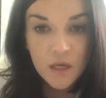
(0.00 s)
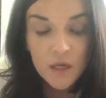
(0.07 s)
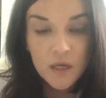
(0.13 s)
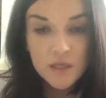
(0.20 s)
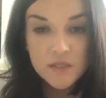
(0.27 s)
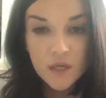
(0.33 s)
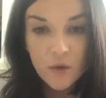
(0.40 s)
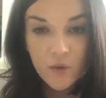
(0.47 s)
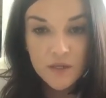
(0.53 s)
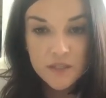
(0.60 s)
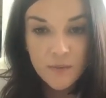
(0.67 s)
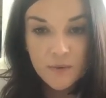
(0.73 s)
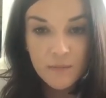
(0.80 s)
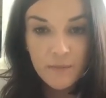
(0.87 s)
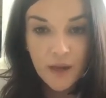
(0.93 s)
Is it going
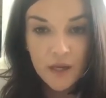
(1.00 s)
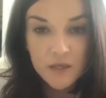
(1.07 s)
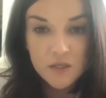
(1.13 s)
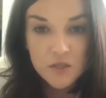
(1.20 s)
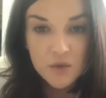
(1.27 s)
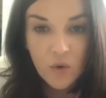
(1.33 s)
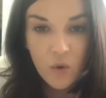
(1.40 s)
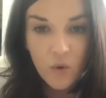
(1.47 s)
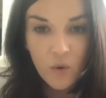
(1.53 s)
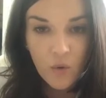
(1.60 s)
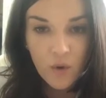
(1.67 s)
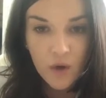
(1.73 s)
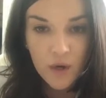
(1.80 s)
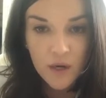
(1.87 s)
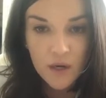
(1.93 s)
to be
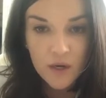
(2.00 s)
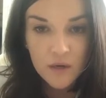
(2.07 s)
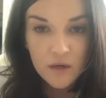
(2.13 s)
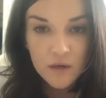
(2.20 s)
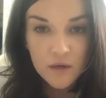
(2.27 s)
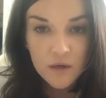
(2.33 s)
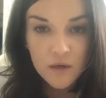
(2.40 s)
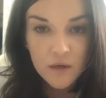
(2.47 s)
mandatory?